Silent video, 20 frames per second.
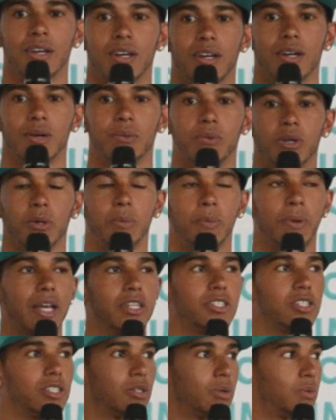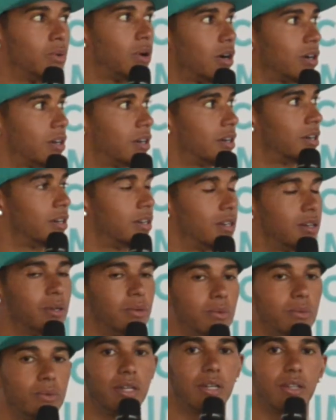a real pleasure to work
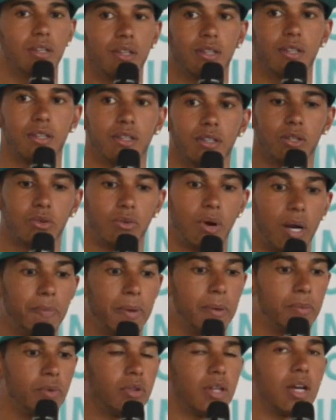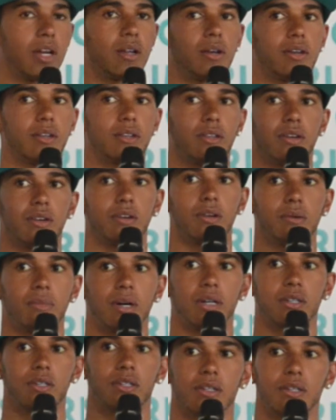with the great people that are, that are
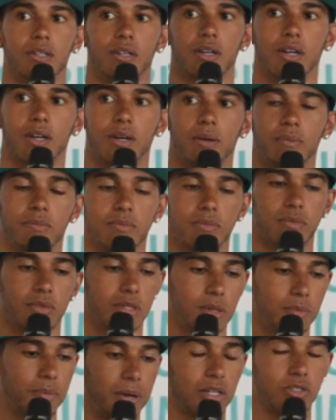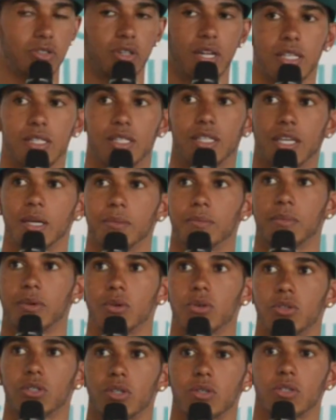among um, the Petronas team, but
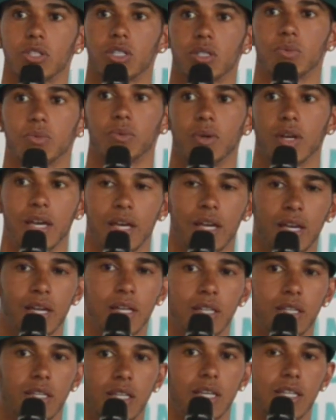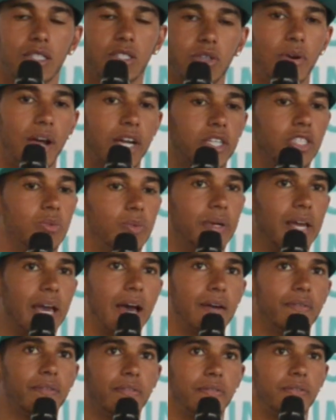also just the interaction we
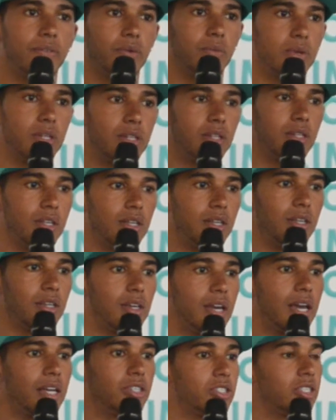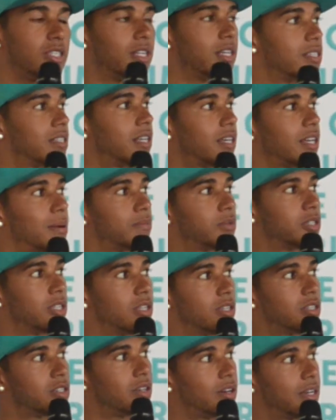have with the engineers that come to
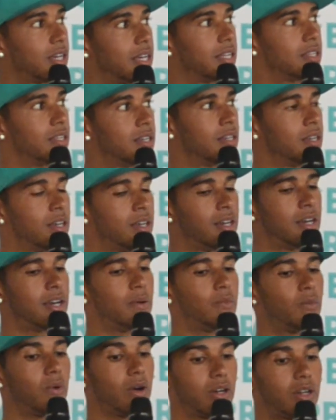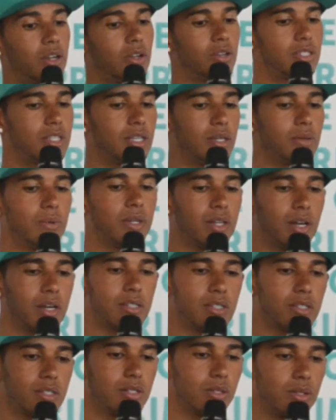the circuit and work closely with
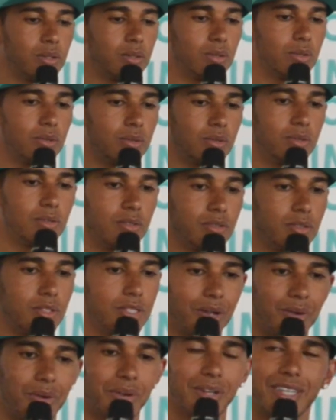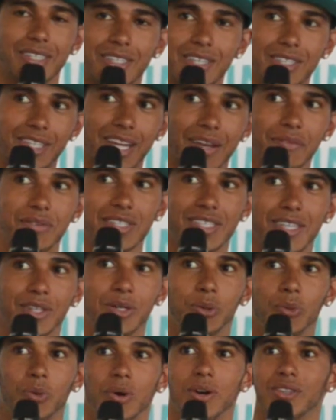us to you know, listen to every
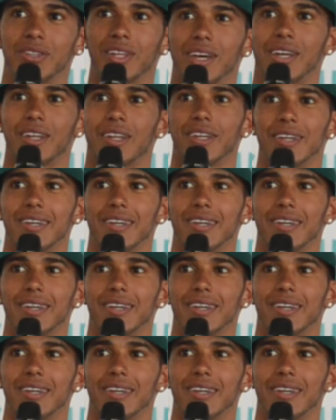single word that